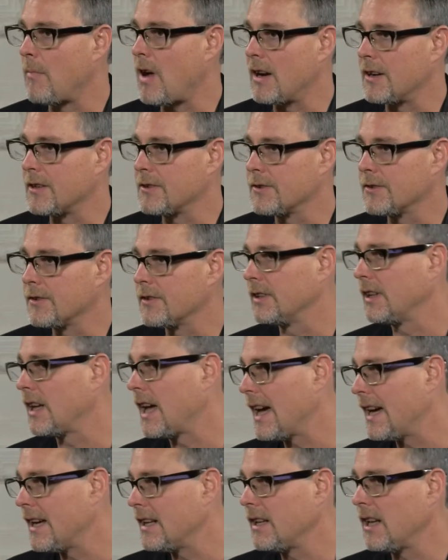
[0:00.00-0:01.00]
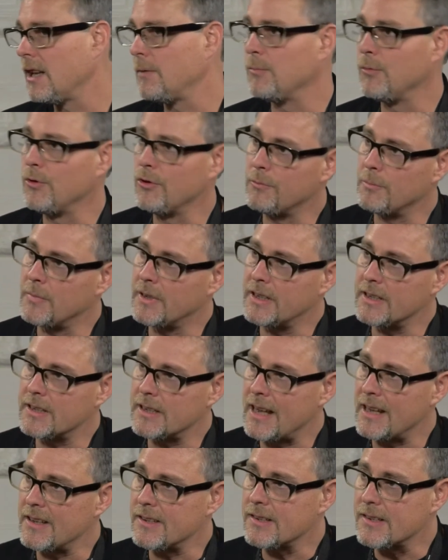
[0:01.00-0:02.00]
monitored light and movement
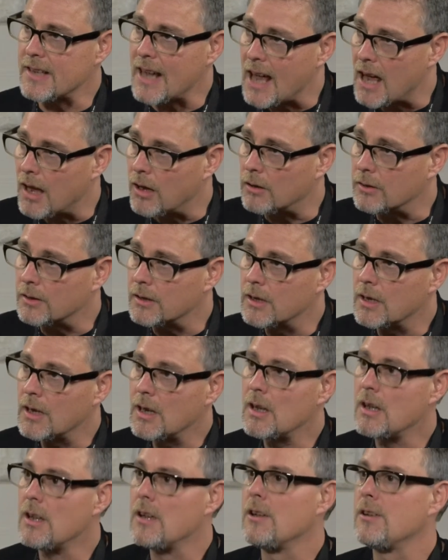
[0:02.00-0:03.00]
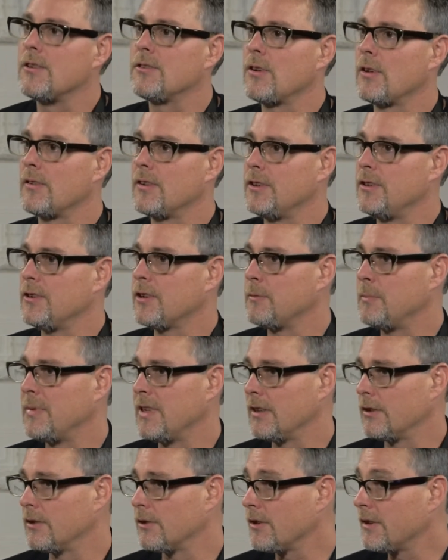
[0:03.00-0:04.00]
and sound, so that you could
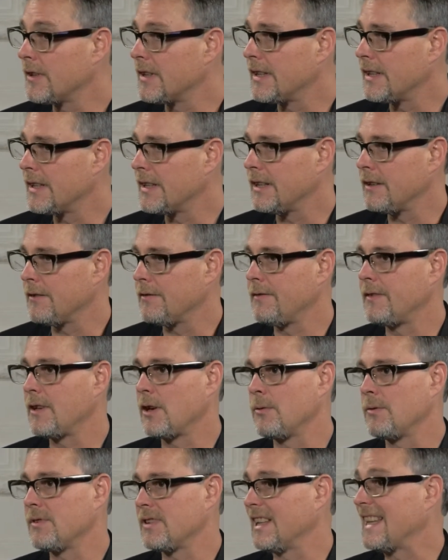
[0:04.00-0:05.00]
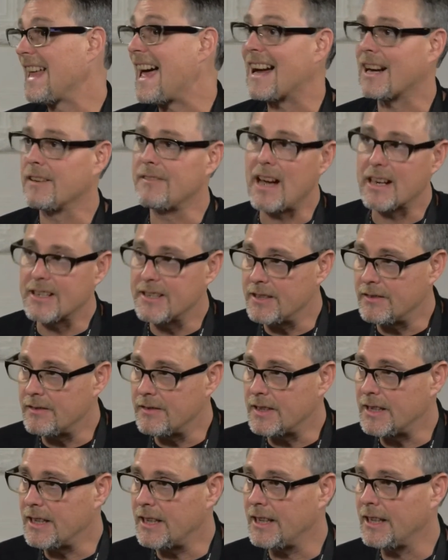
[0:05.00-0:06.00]
be alerted if there was a lack of
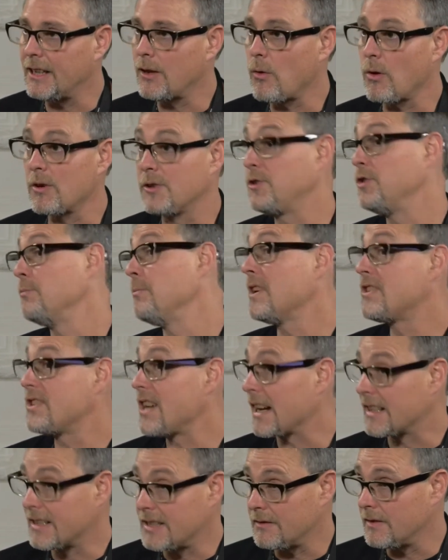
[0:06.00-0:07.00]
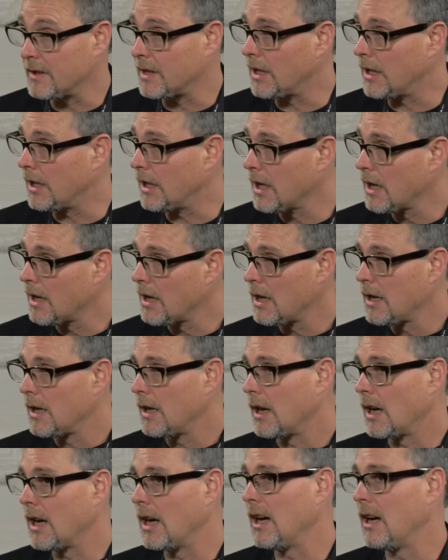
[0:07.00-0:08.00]
activity or too much activity
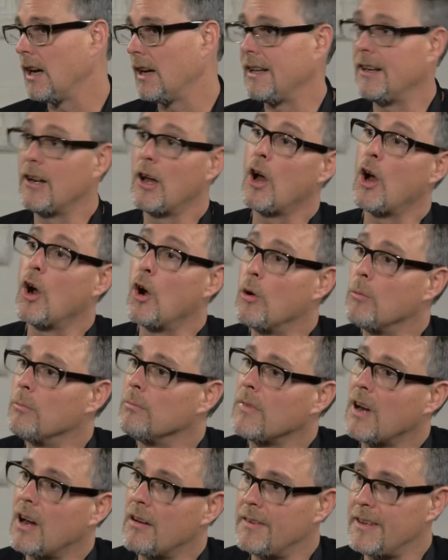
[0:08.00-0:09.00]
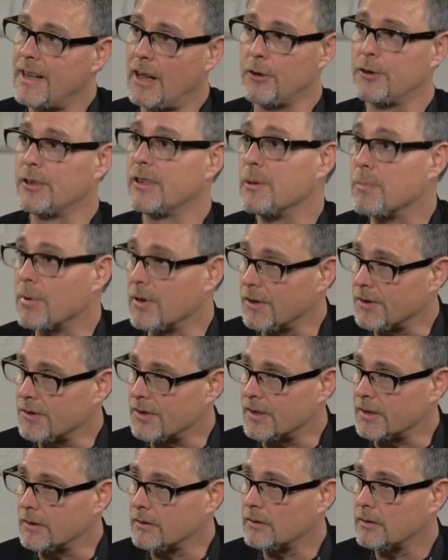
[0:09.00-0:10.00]
in a home of an elderly
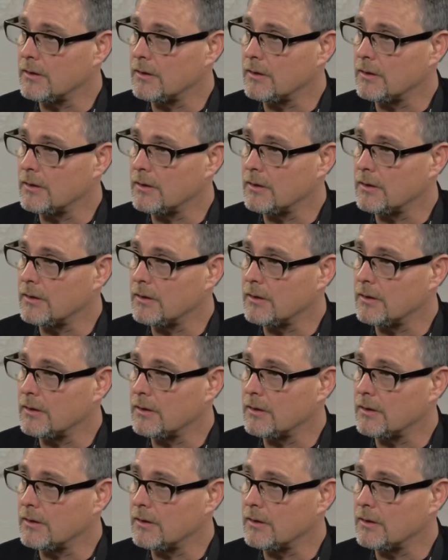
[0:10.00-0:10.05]
person.